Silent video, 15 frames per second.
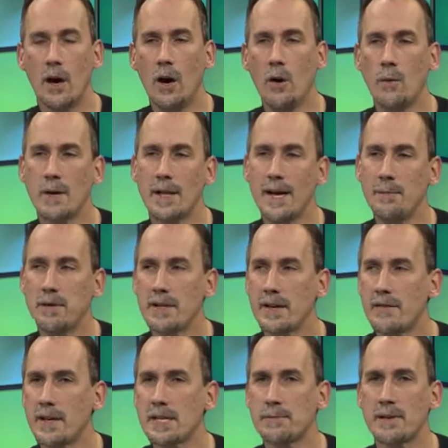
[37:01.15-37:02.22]
oh well, I
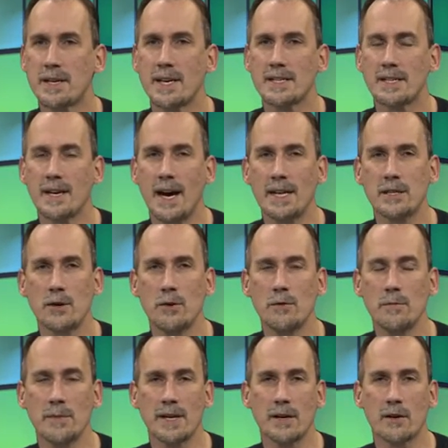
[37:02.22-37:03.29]
believe this because God
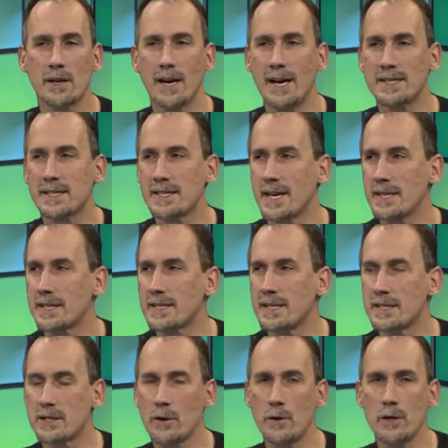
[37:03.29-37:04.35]
told me or God said this in
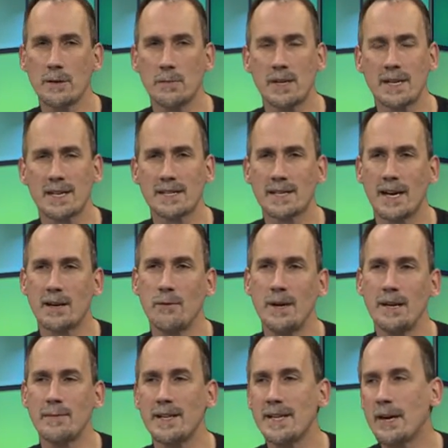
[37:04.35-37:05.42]
His holy book. It's like,
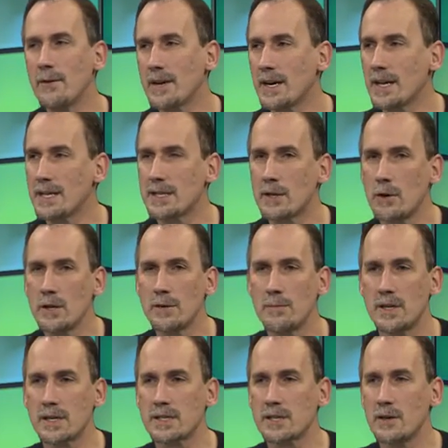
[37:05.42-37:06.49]
wait a minute, now we got all these holy
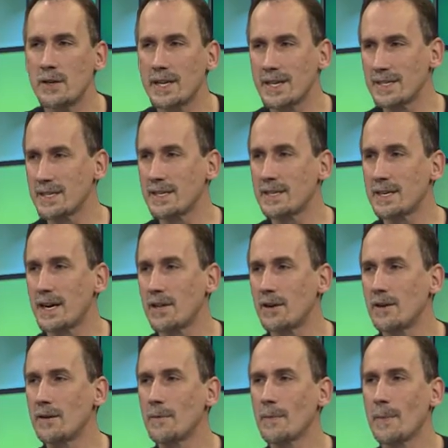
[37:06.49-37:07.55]
books going against each
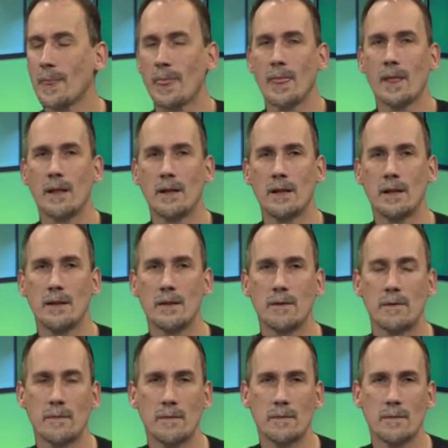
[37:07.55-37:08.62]
other. No, no, no, and
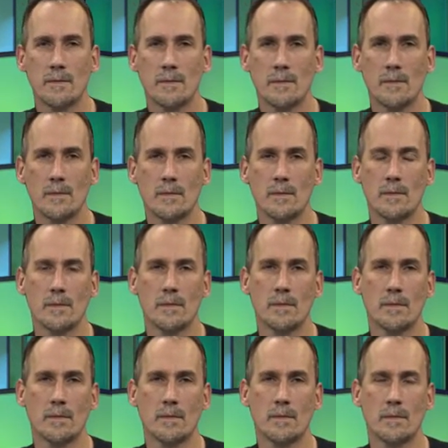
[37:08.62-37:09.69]
and I I would not
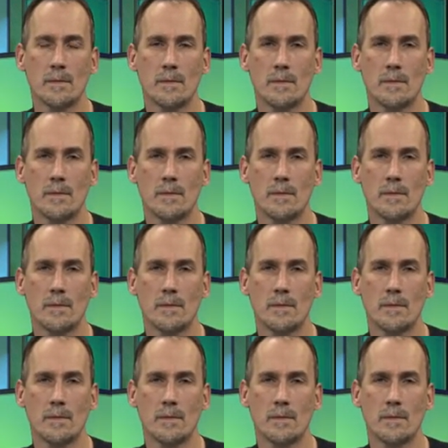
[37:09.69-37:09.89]
say that.